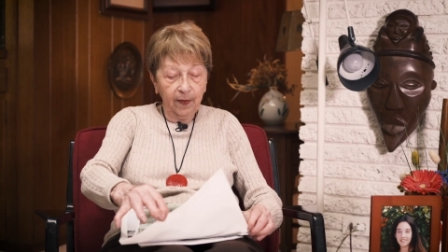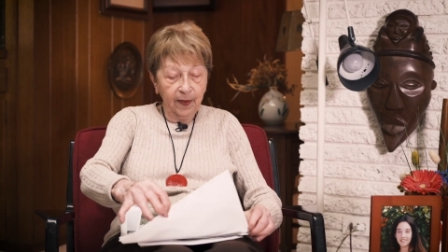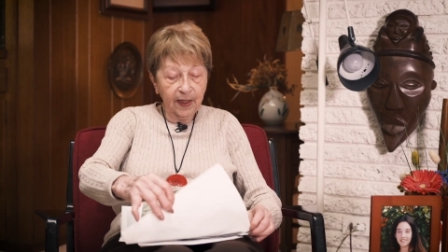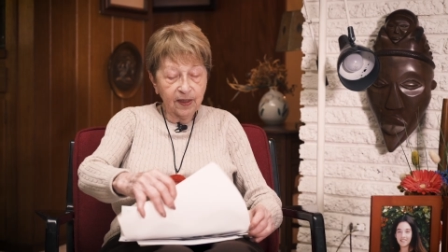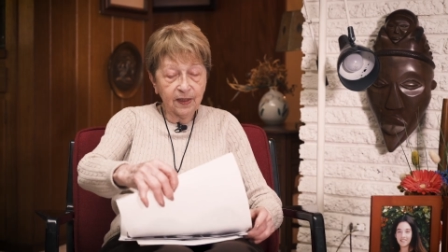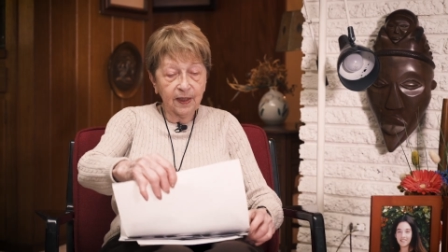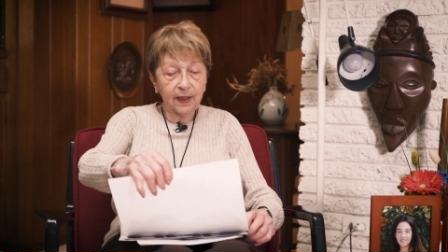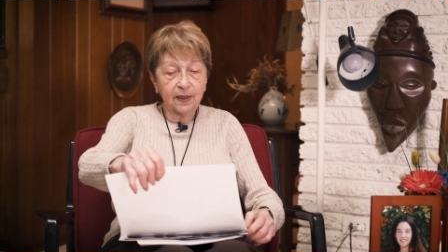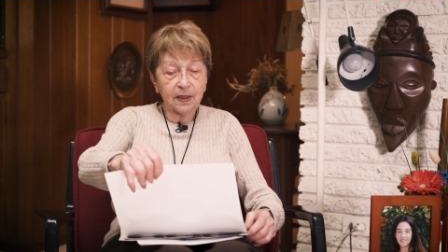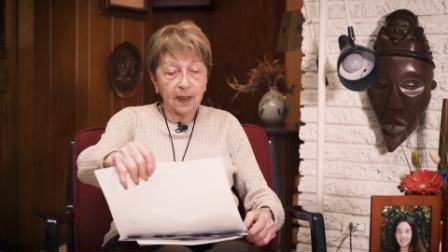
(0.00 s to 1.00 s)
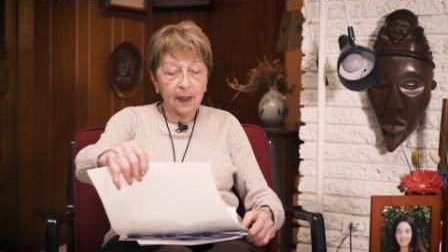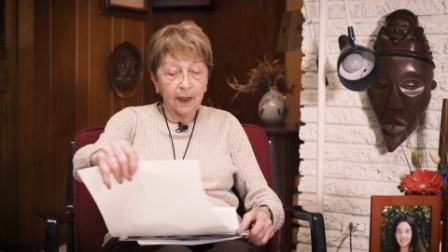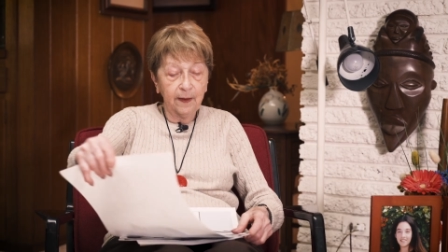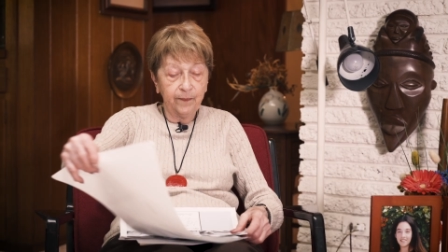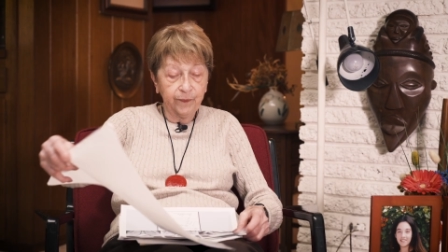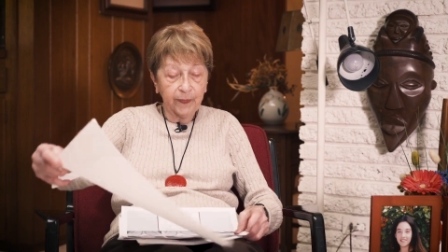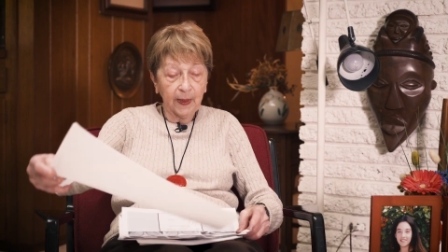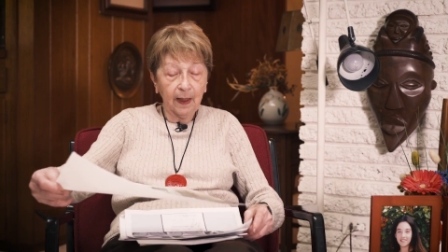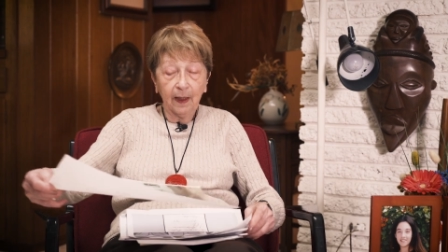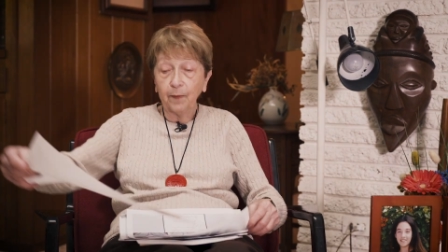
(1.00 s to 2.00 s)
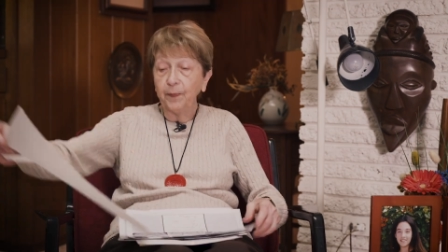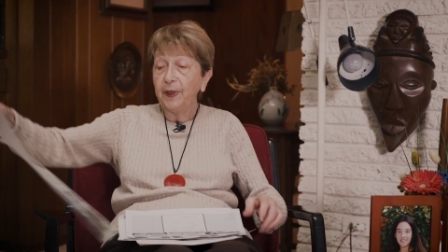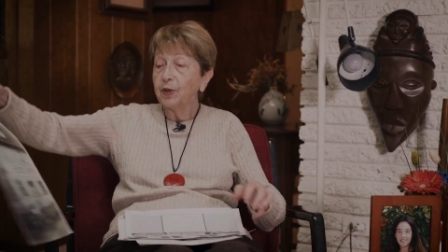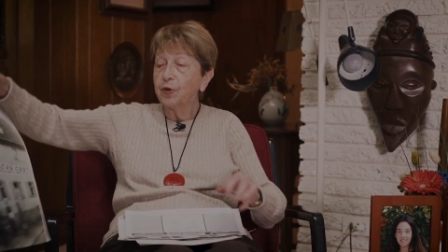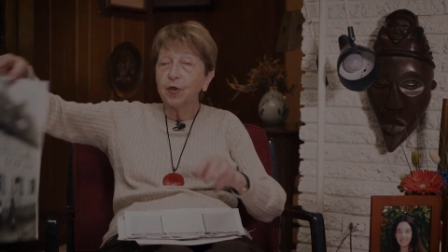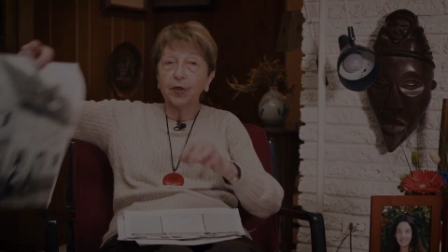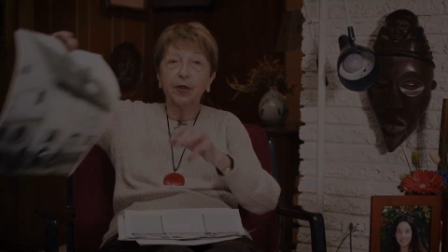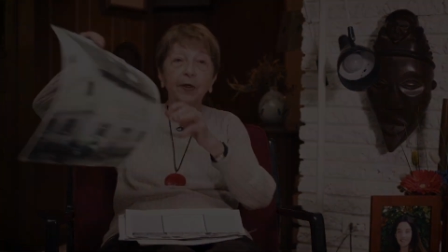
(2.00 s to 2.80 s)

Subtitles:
This is a picture